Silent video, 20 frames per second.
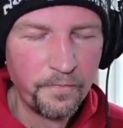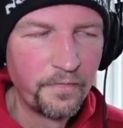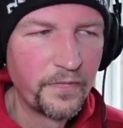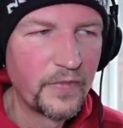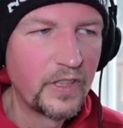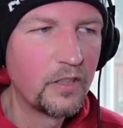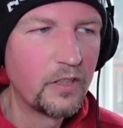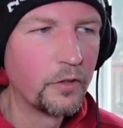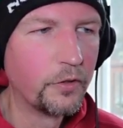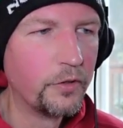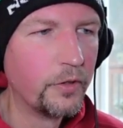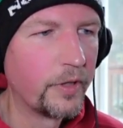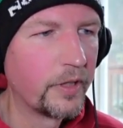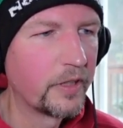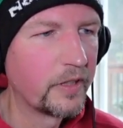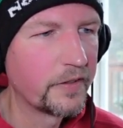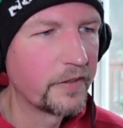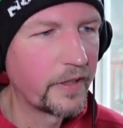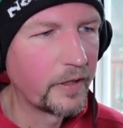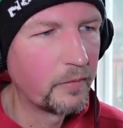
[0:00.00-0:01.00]
doing
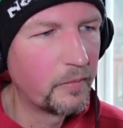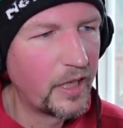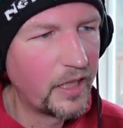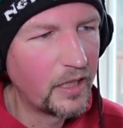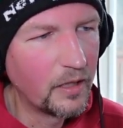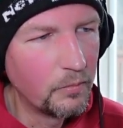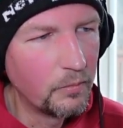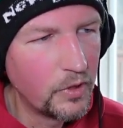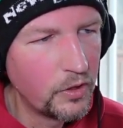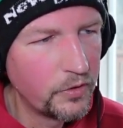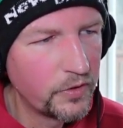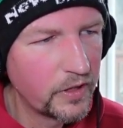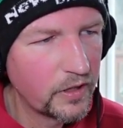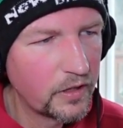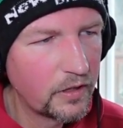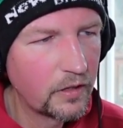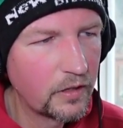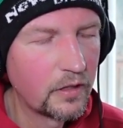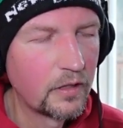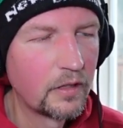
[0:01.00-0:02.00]
things like making
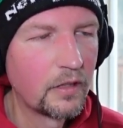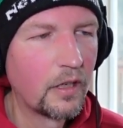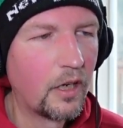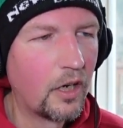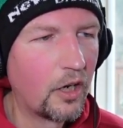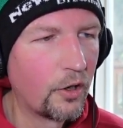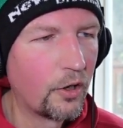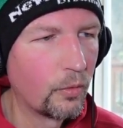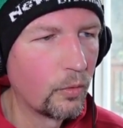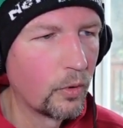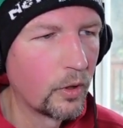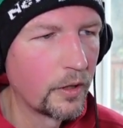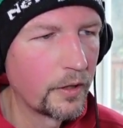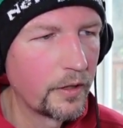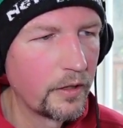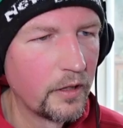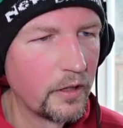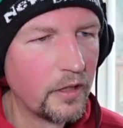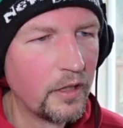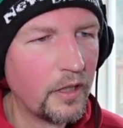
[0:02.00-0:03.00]
music,
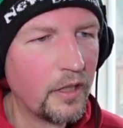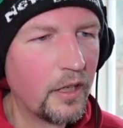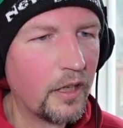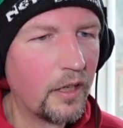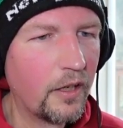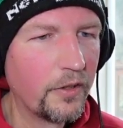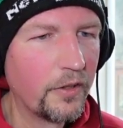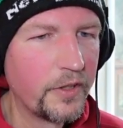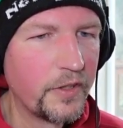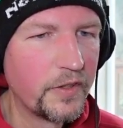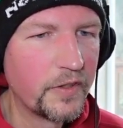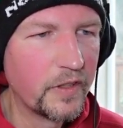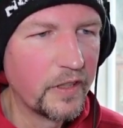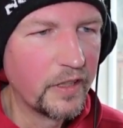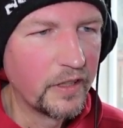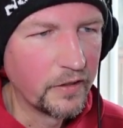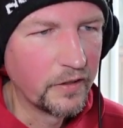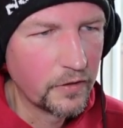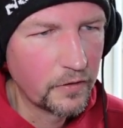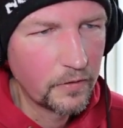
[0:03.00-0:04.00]
artwork, all these
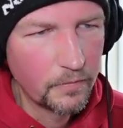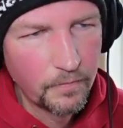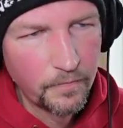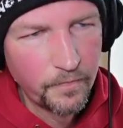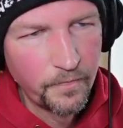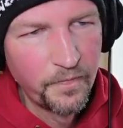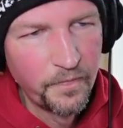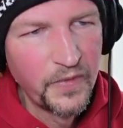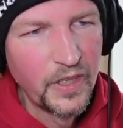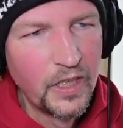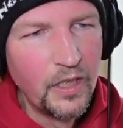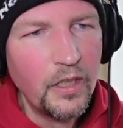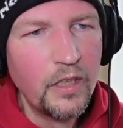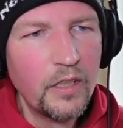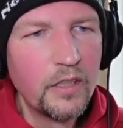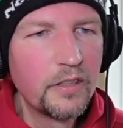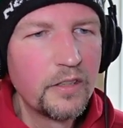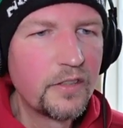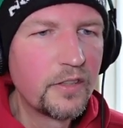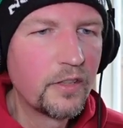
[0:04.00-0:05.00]
things.
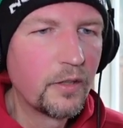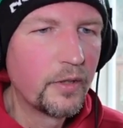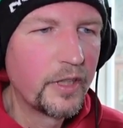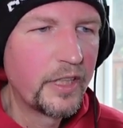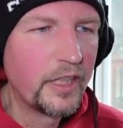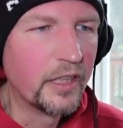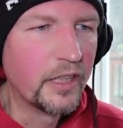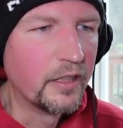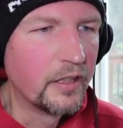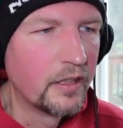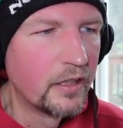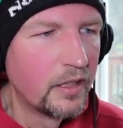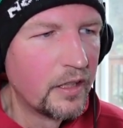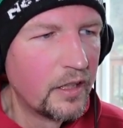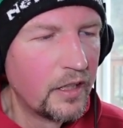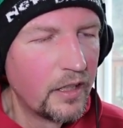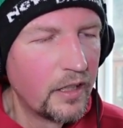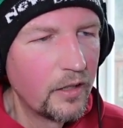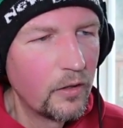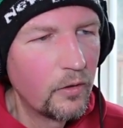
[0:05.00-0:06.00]
So again,
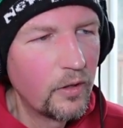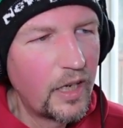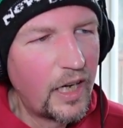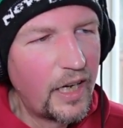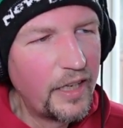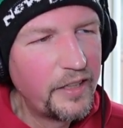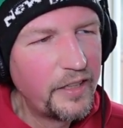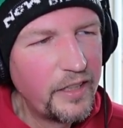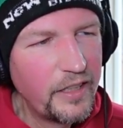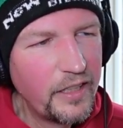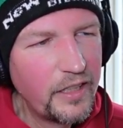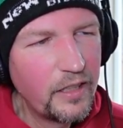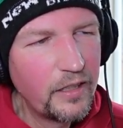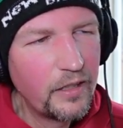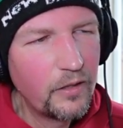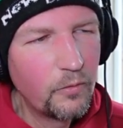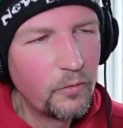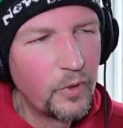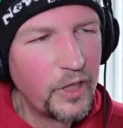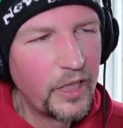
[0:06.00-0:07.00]
I think
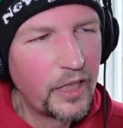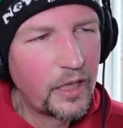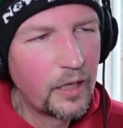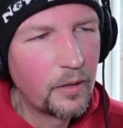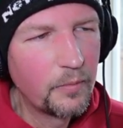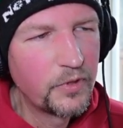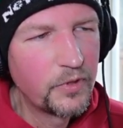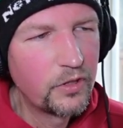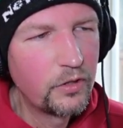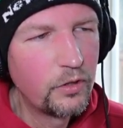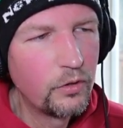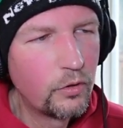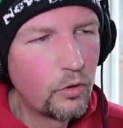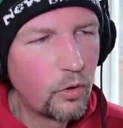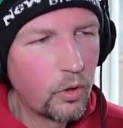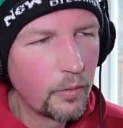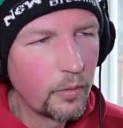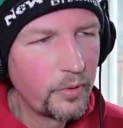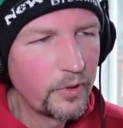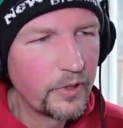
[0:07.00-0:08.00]
when it comes to
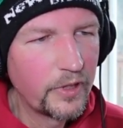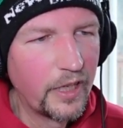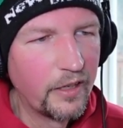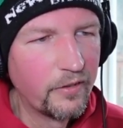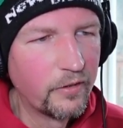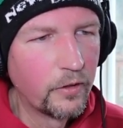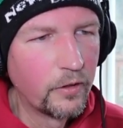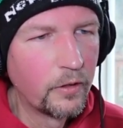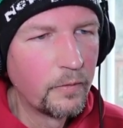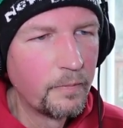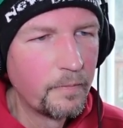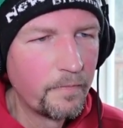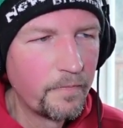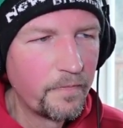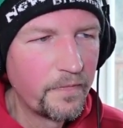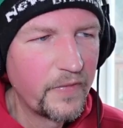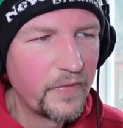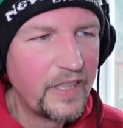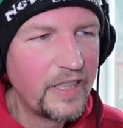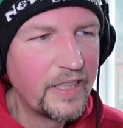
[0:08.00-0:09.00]
corporate level,
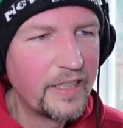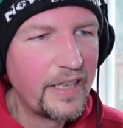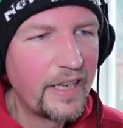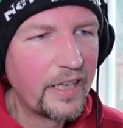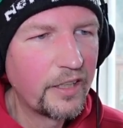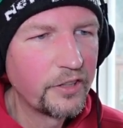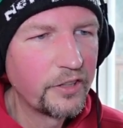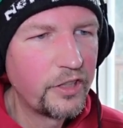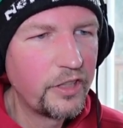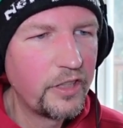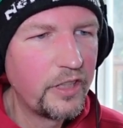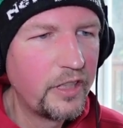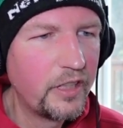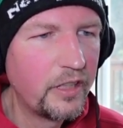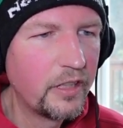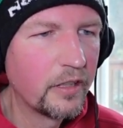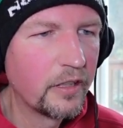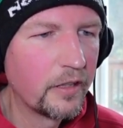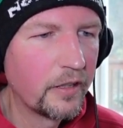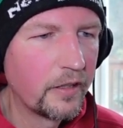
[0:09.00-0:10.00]
the analogy
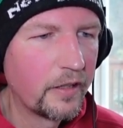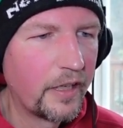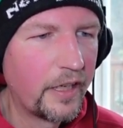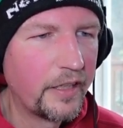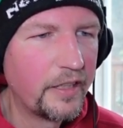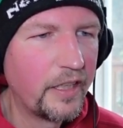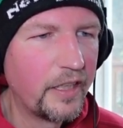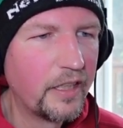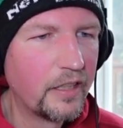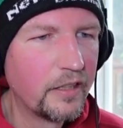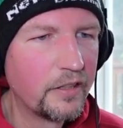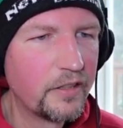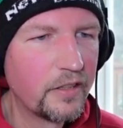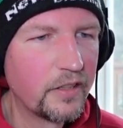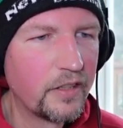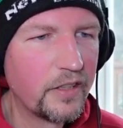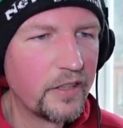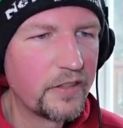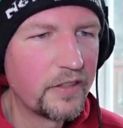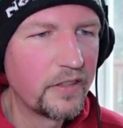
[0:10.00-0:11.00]
here, and they get
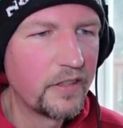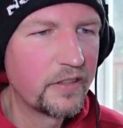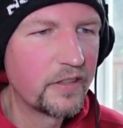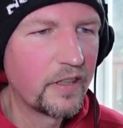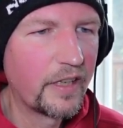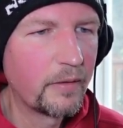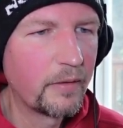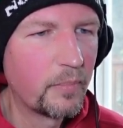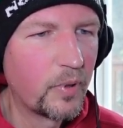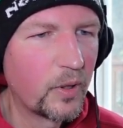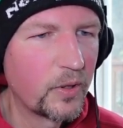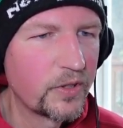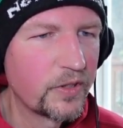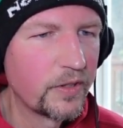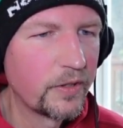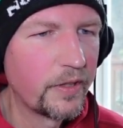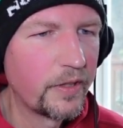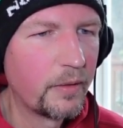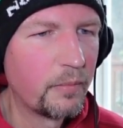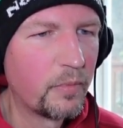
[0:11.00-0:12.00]
into this, is like
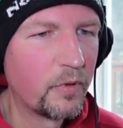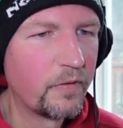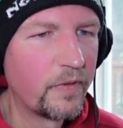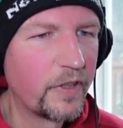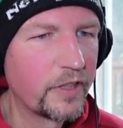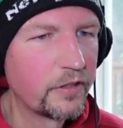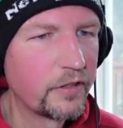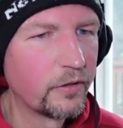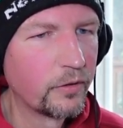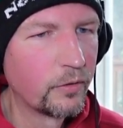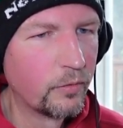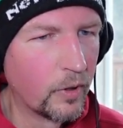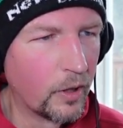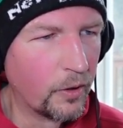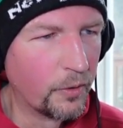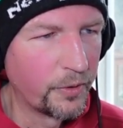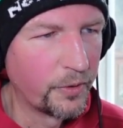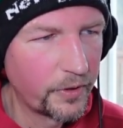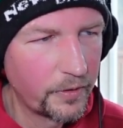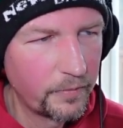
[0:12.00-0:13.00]
personal and professional
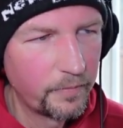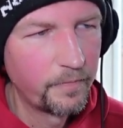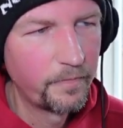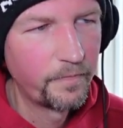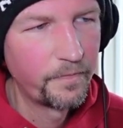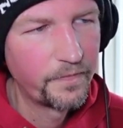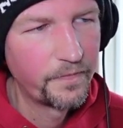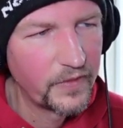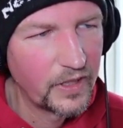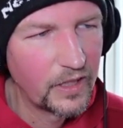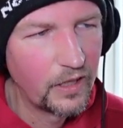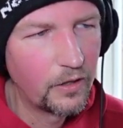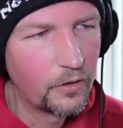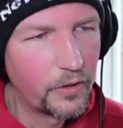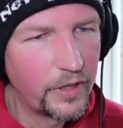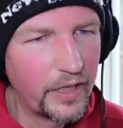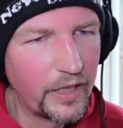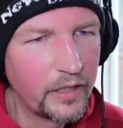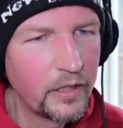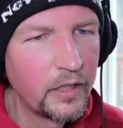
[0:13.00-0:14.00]
growth.
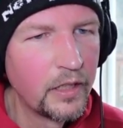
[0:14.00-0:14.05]
Okay.